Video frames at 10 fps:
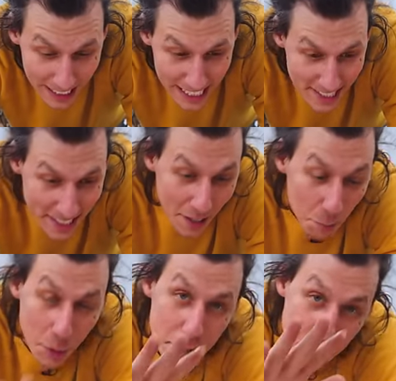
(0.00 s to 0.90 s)
least,
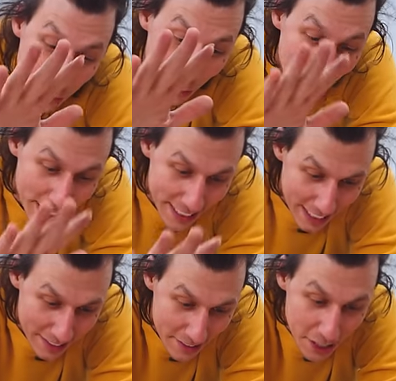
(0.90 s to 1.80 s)
what you do in
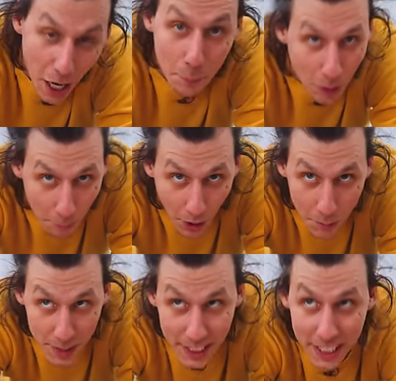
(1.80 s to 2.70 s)
the top
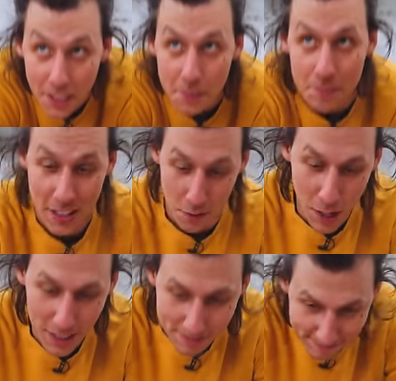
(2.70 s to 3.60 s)
compartment here.
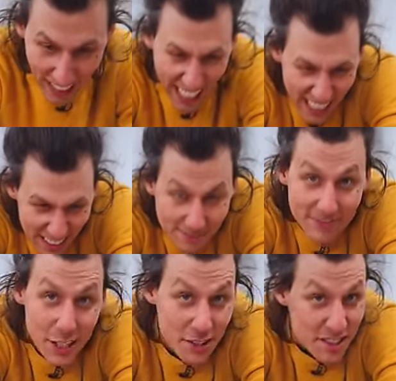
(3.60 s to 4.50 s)
Well, either you
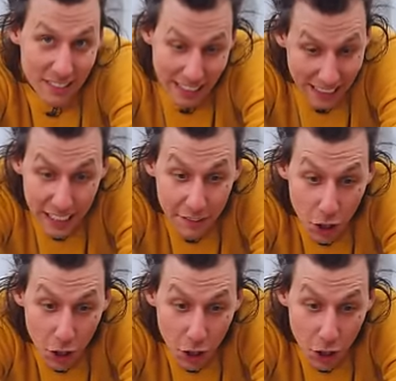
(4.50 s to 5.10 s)
can just leave it